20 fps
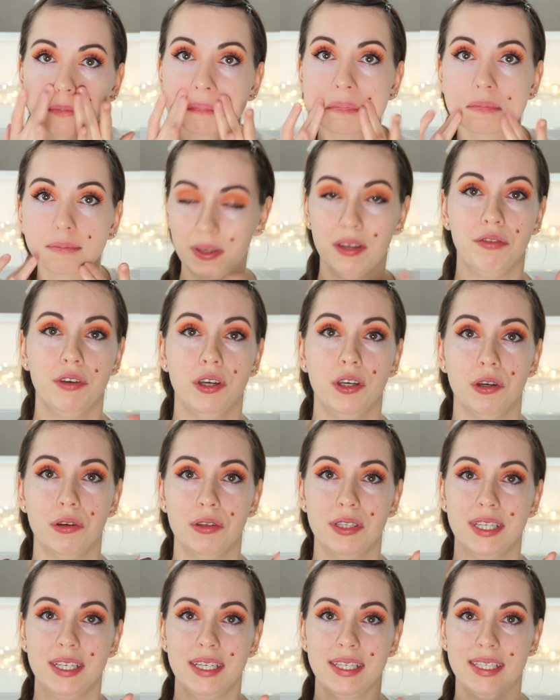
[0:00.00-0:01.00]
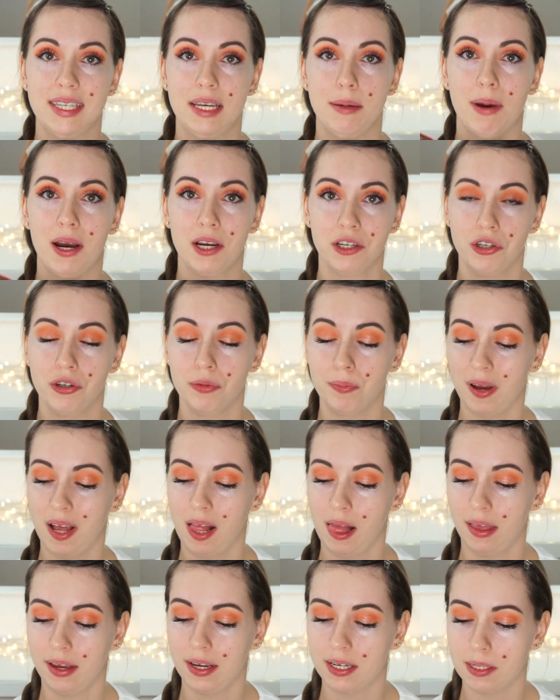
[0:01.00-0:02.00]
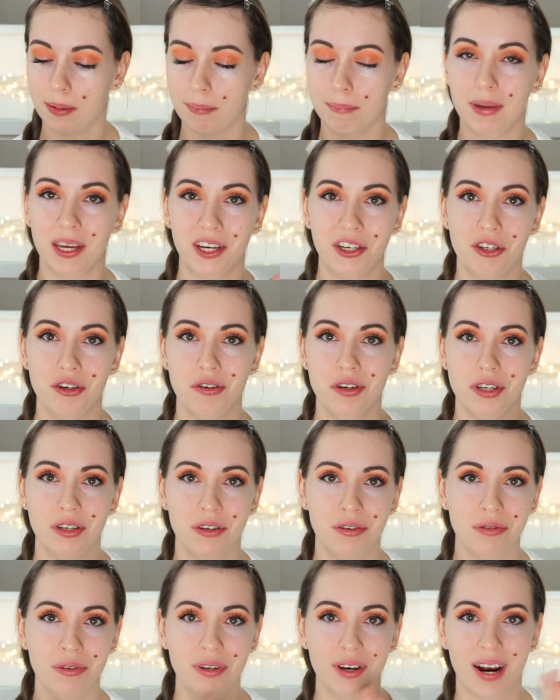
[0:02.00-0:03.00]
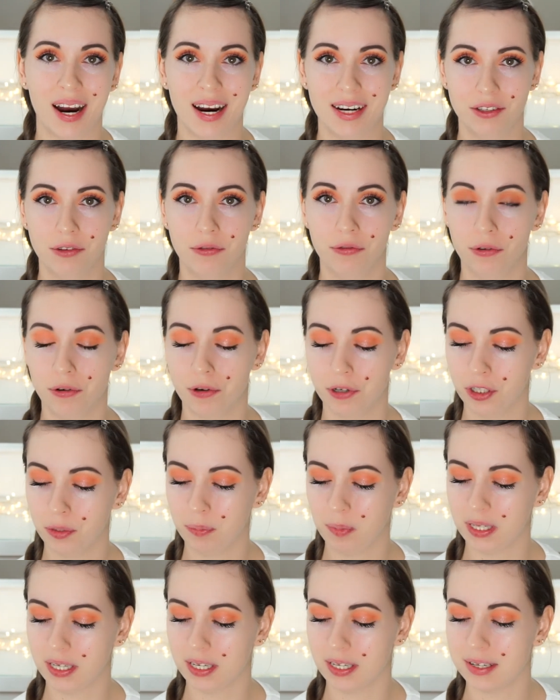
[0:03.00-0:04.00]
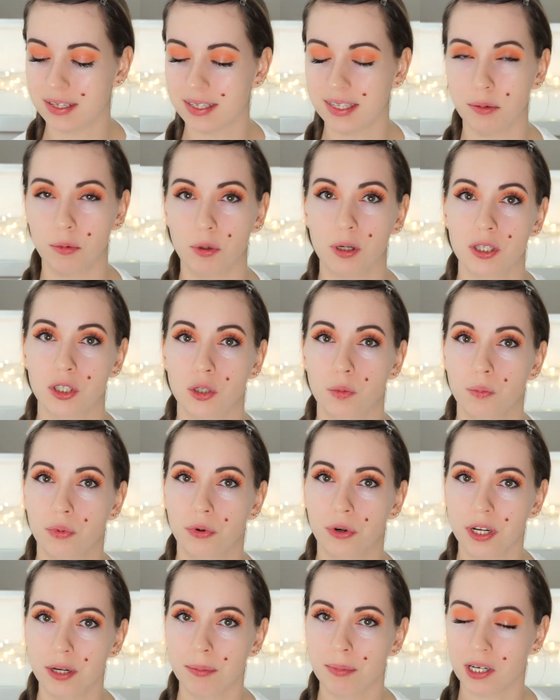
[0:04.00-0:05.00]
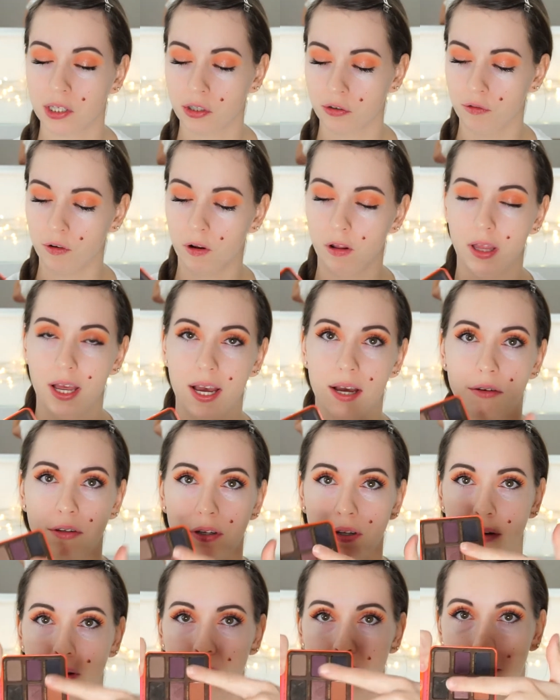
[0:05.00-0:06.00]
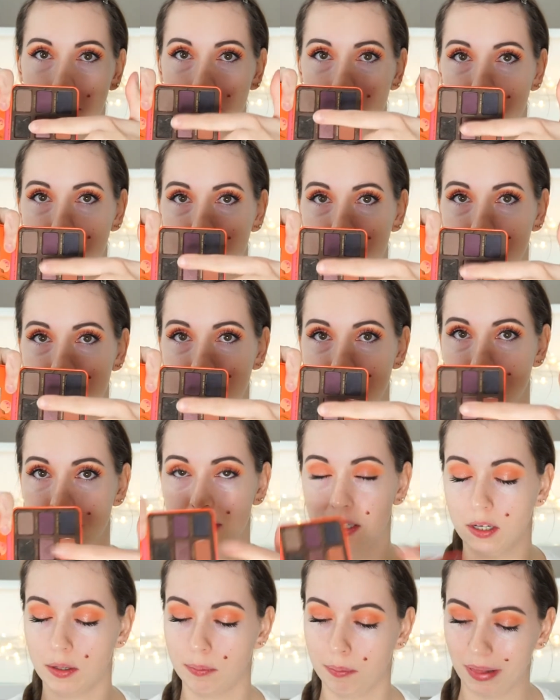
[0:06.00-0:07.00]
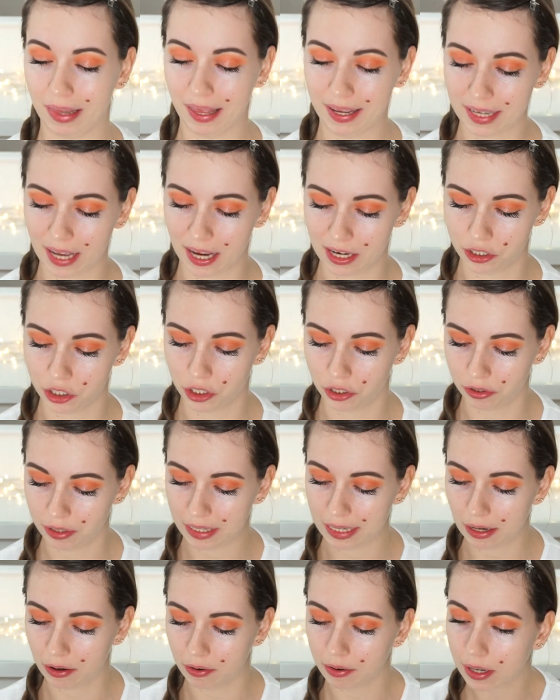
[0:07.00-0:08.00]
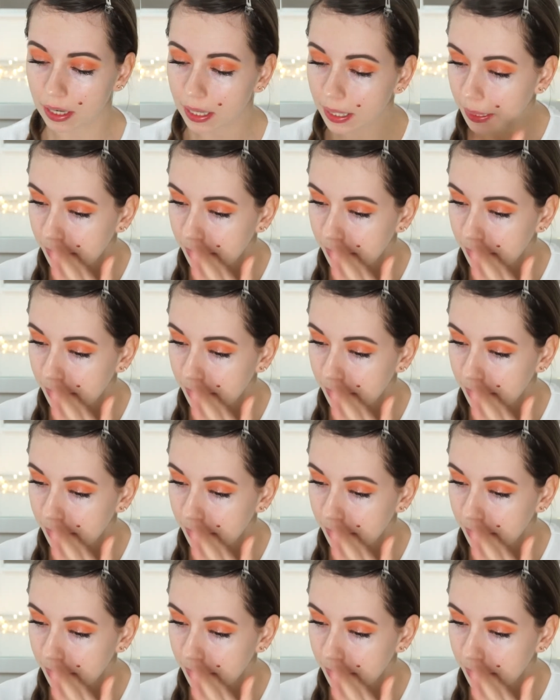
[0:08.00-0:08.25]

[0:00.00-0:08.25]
If you're using the same eyeshadow palette, make sure you do your eyes first because there was pretty much fallout of this black eyeshadow here.